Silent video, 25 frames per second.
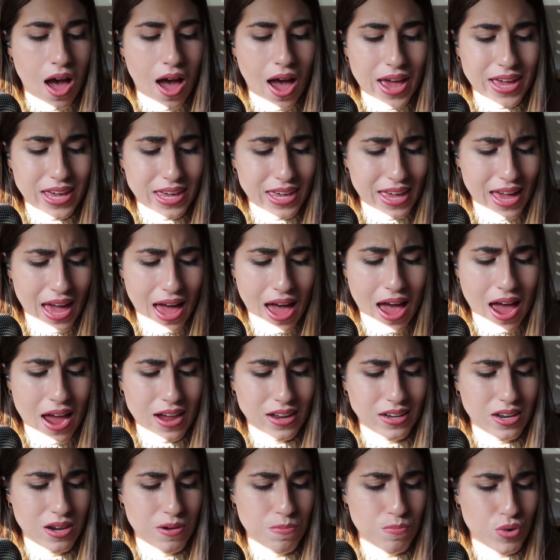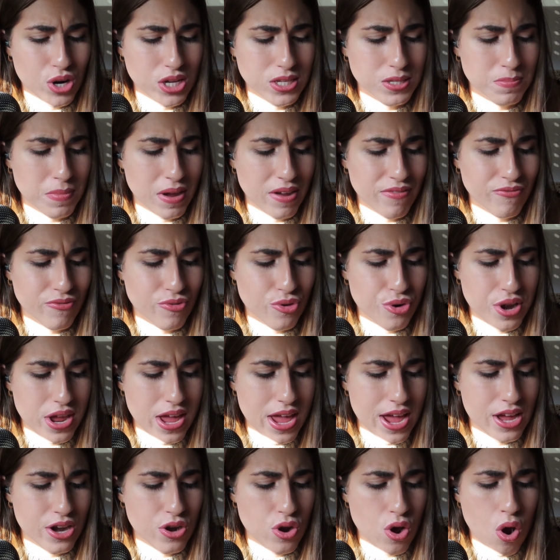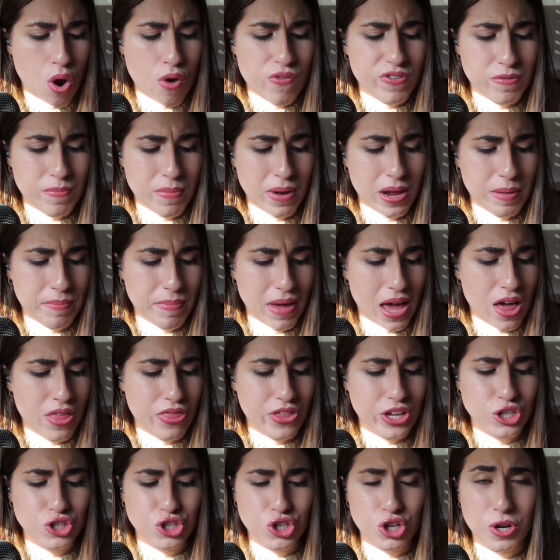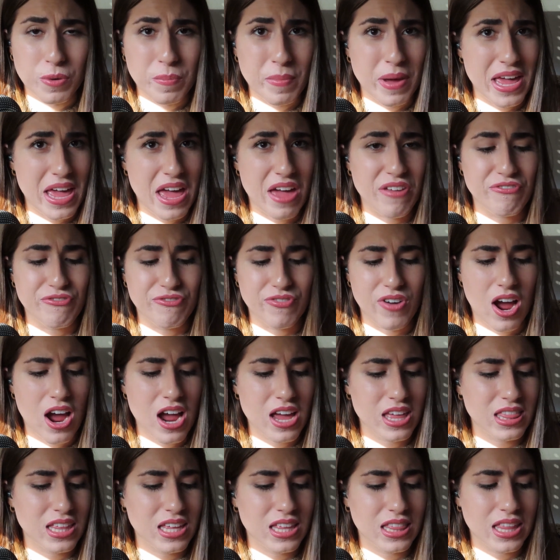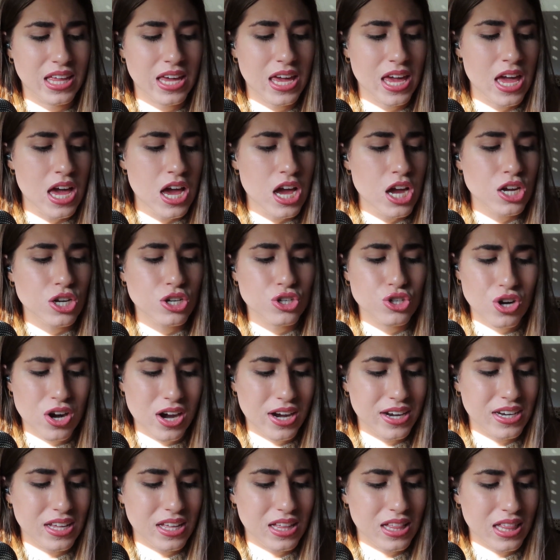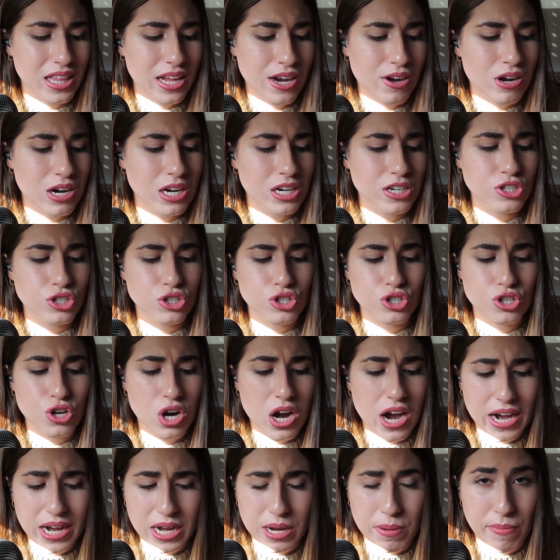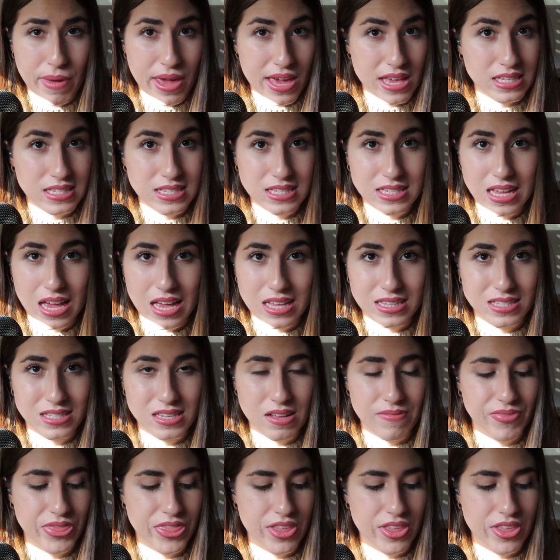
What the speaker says: I gagged and pressed my free hand over my mouth and shook my head violently, trying to clear it, trying to make sense of